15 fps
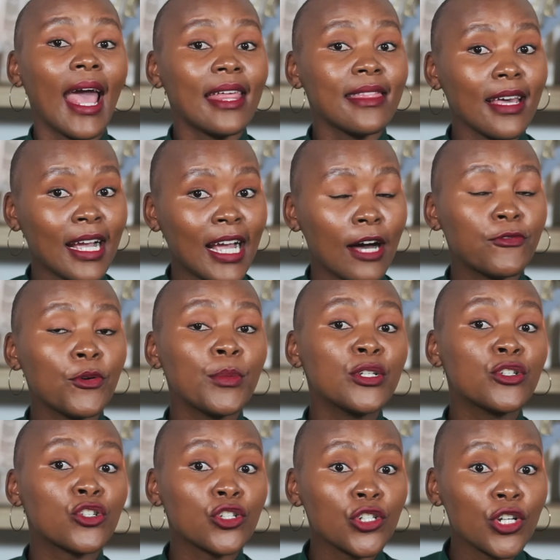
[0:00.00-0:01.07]
and the government
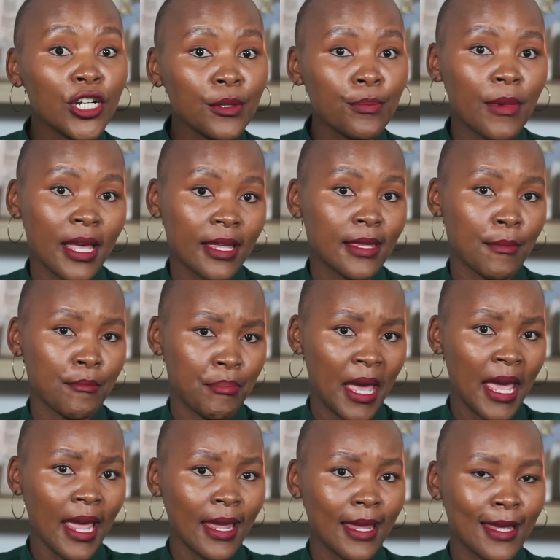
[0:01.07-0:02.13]
should make them
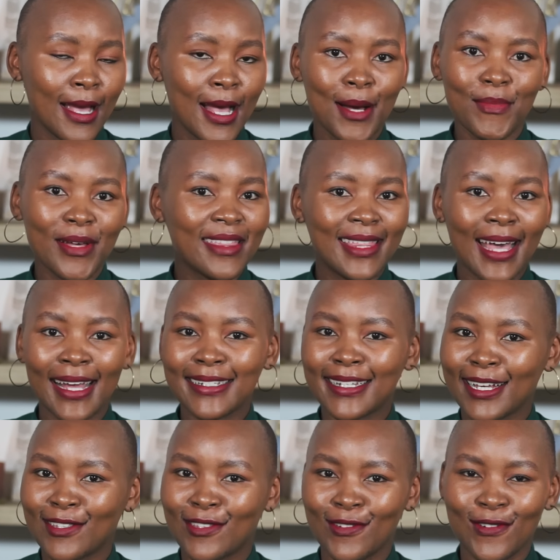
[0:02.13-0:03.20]
pay. But that
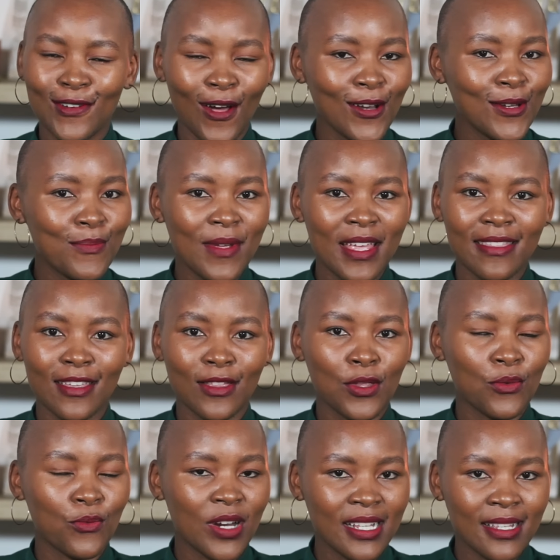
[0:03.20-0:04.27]
does not mean that
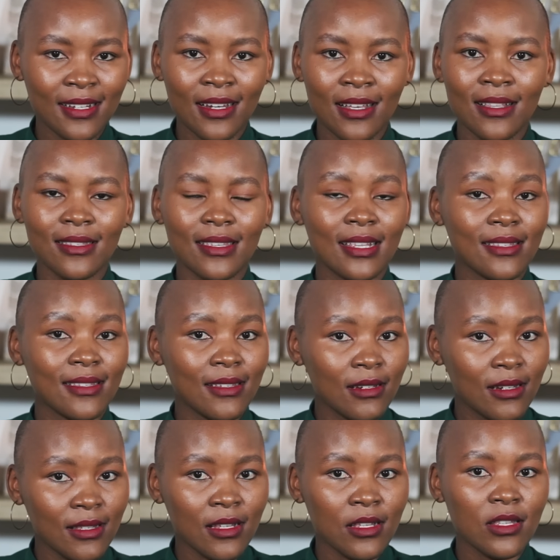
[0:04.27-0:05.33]
the residents and
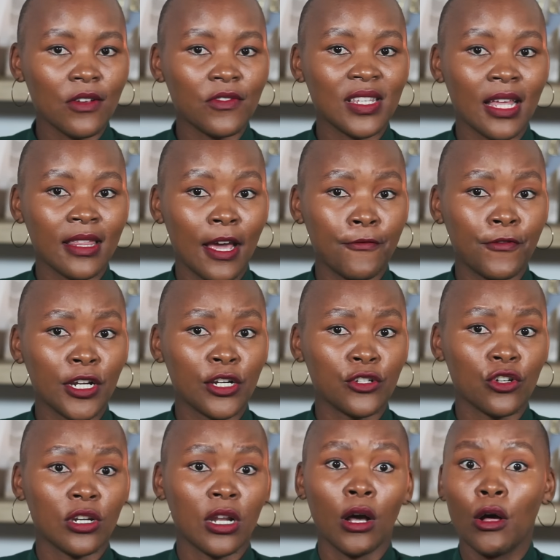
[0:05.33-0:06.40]
citizens of South Africa
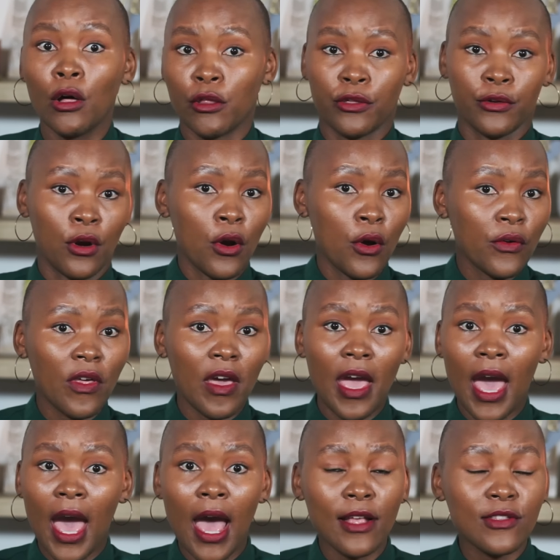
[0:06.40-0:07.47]
should not throw their
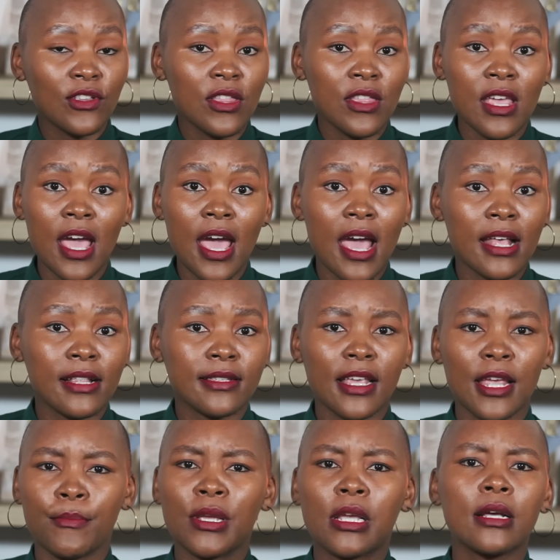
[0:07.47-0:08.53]
hands in the air and
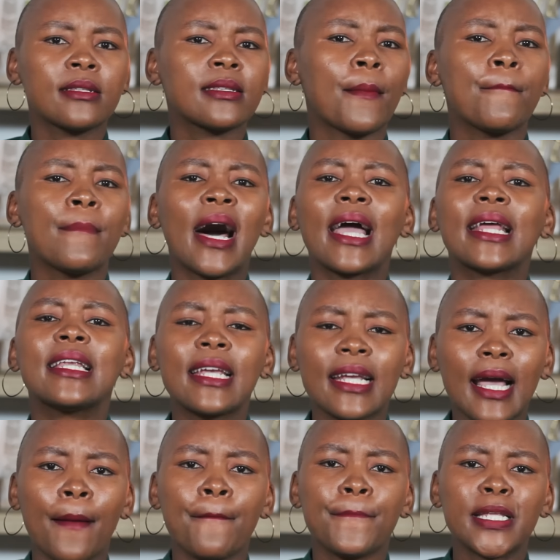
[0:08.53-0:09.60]
say, because the mining
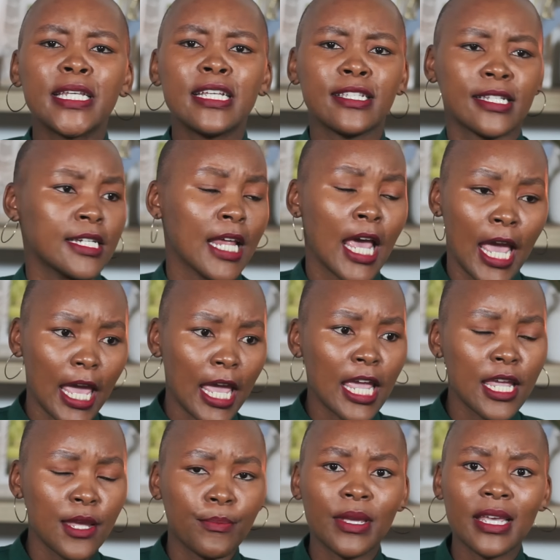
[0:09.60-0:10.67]
companies did
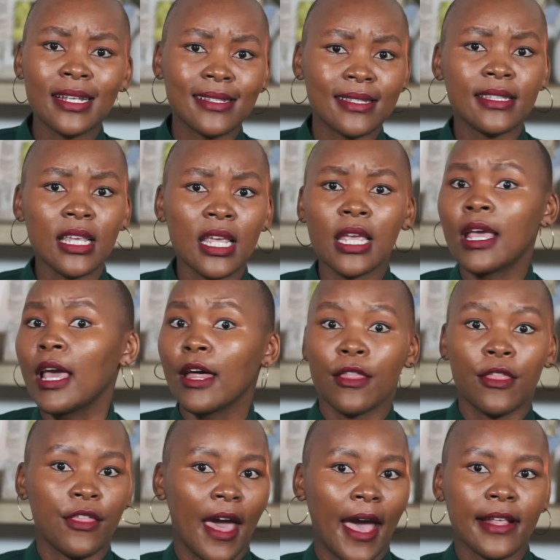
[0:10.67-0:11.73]
ABC,
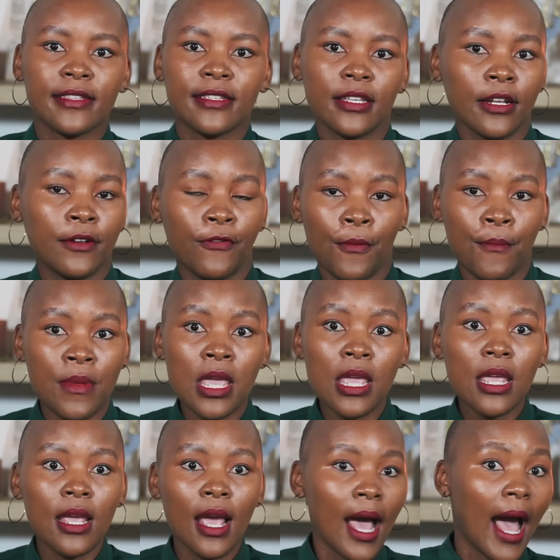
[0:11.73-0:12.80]
that's it for
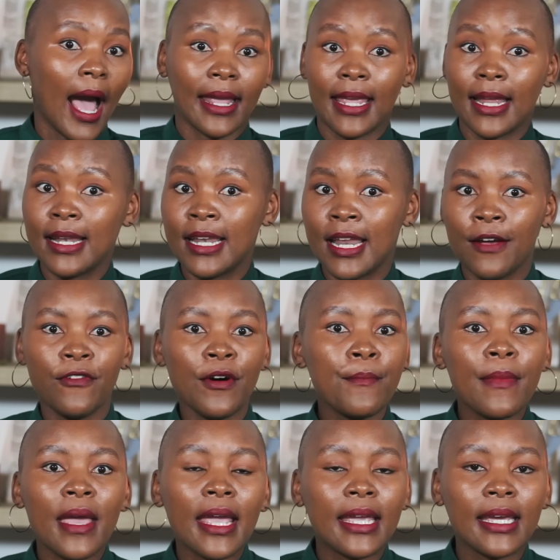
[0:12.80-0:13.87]
me. I can never
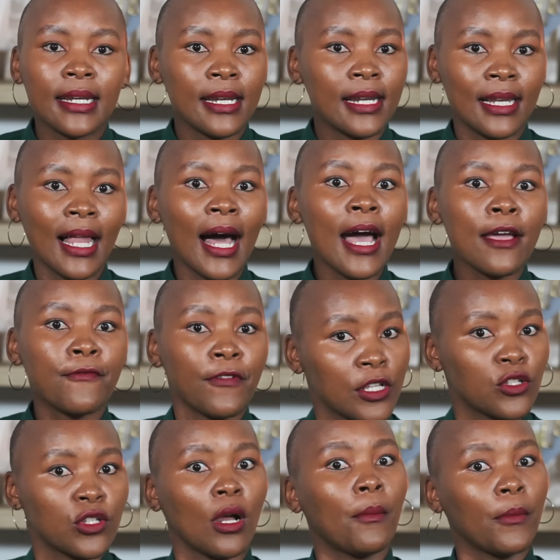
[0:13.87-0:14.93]
make it in life,
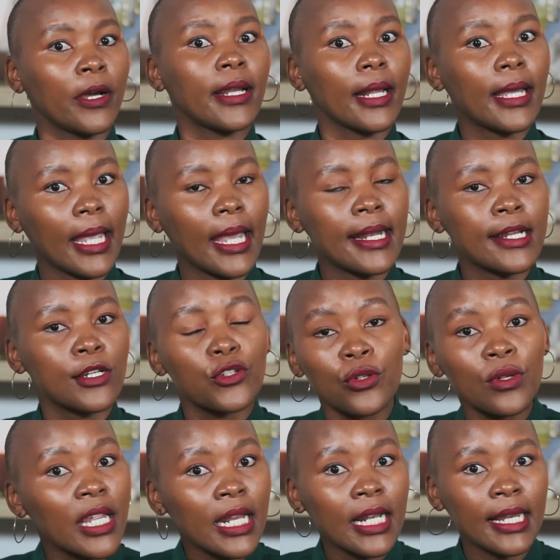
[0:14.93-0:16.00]
and so I'm going to get
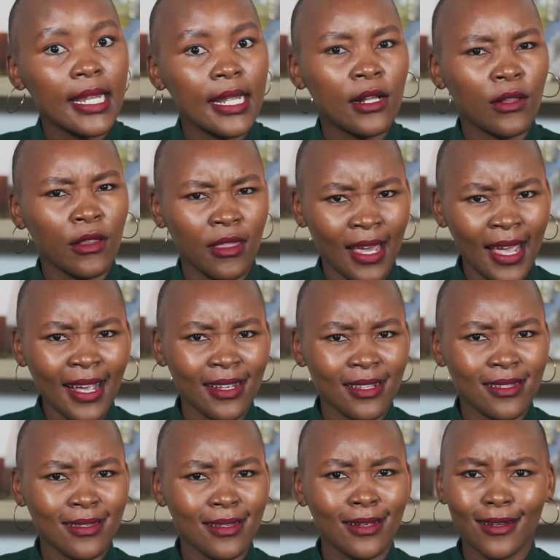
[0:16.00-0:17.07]
into illegal
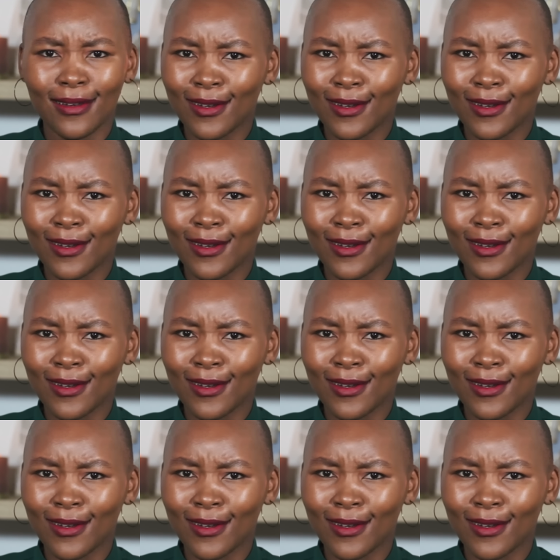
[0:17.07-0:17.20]
things.